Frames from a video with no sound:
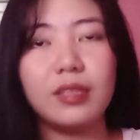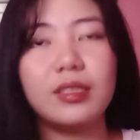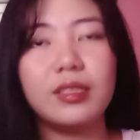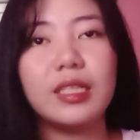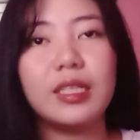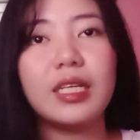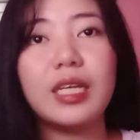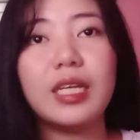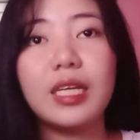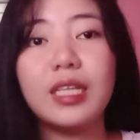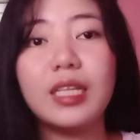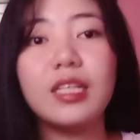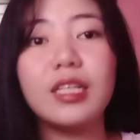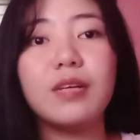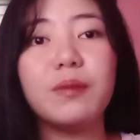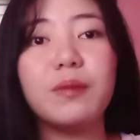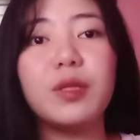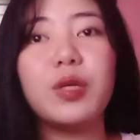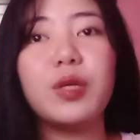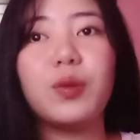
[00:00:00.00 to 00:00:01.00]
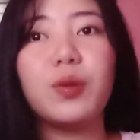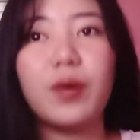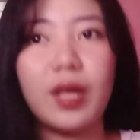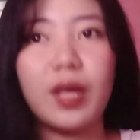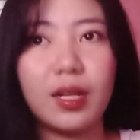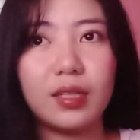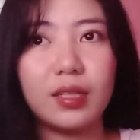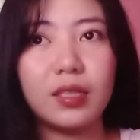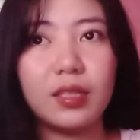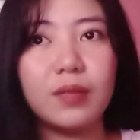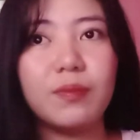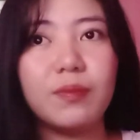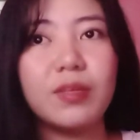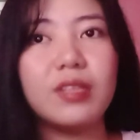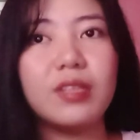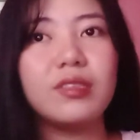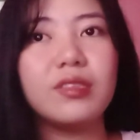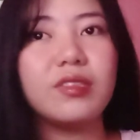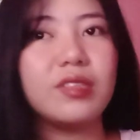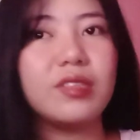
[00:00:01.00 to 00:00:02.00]
The KWL
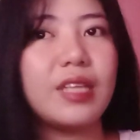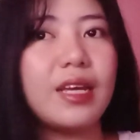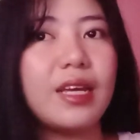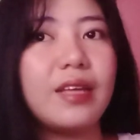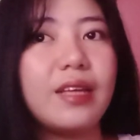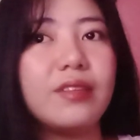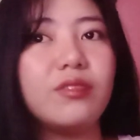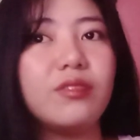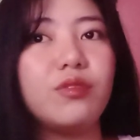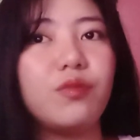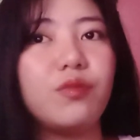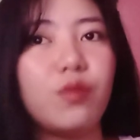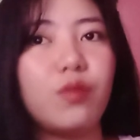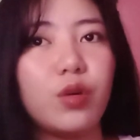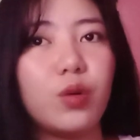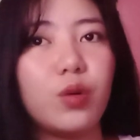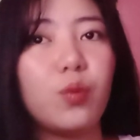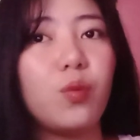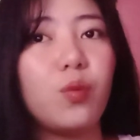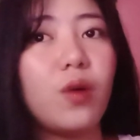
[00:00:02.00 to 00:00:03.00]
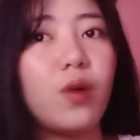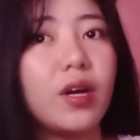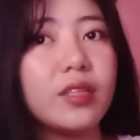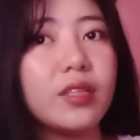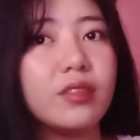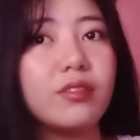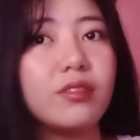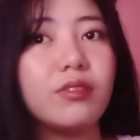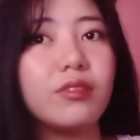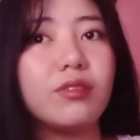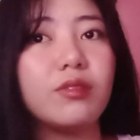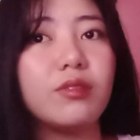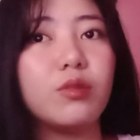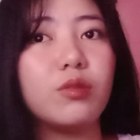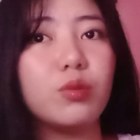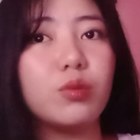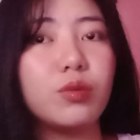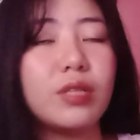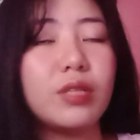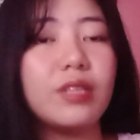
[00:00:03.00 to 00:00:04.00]
stands for what
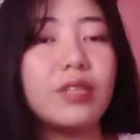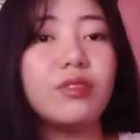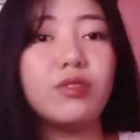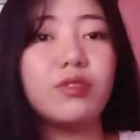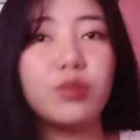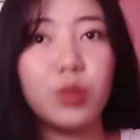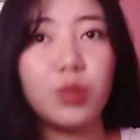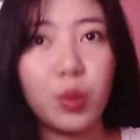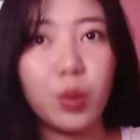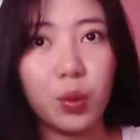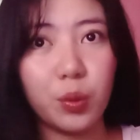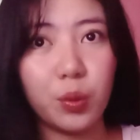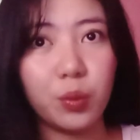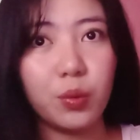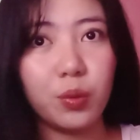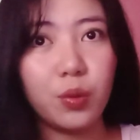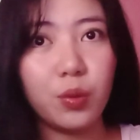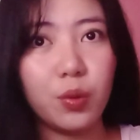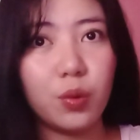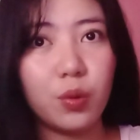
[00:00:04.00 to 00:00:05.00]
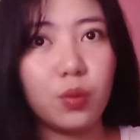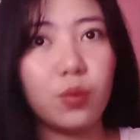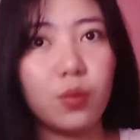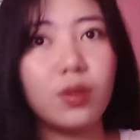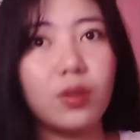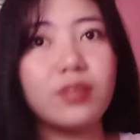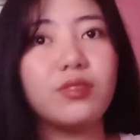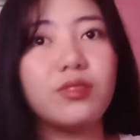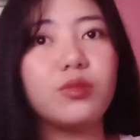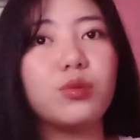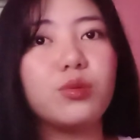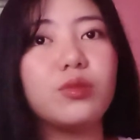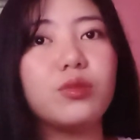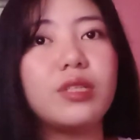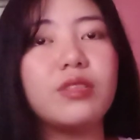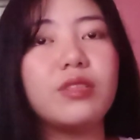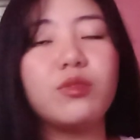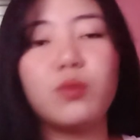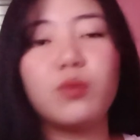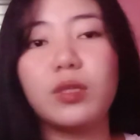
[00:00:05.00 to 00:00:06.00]
students know, what
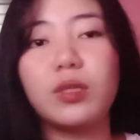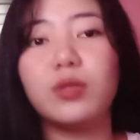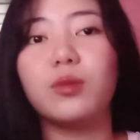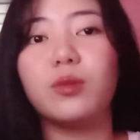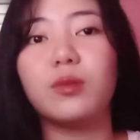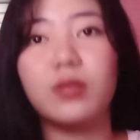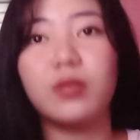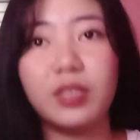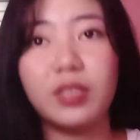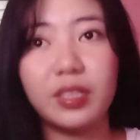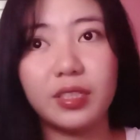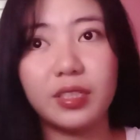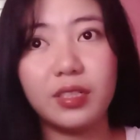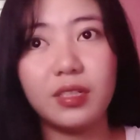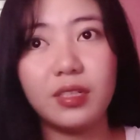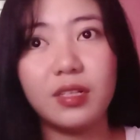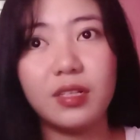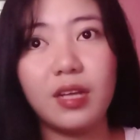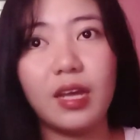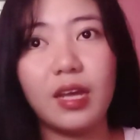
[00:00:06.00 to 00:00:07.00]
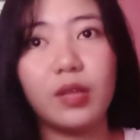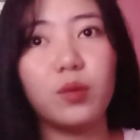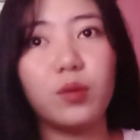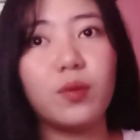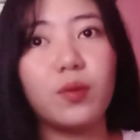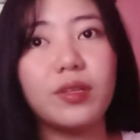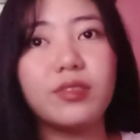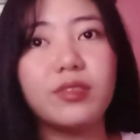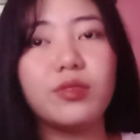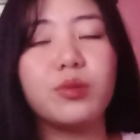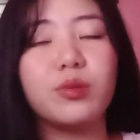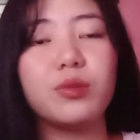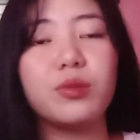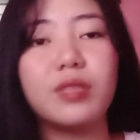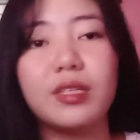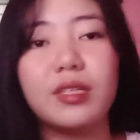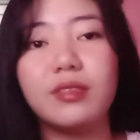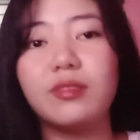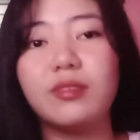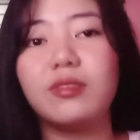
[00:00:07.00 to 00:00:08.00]
students want to learn, and what
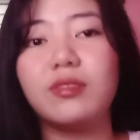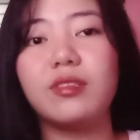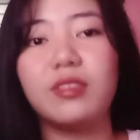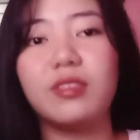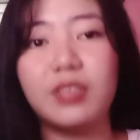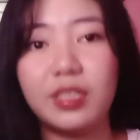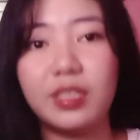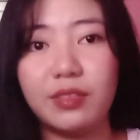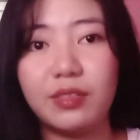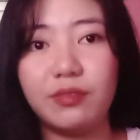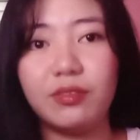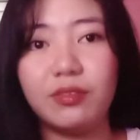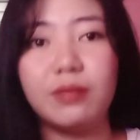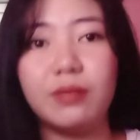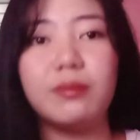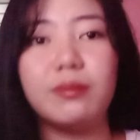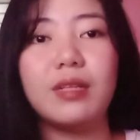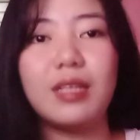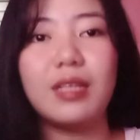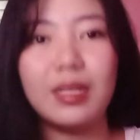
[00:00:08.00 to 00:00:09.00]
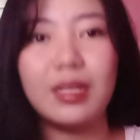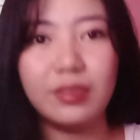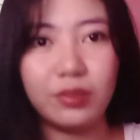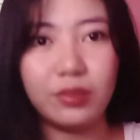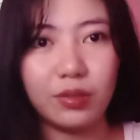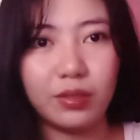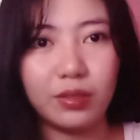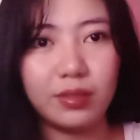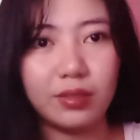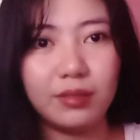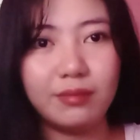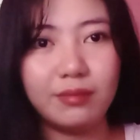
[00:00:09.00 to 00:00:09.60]
students learn from the lesson.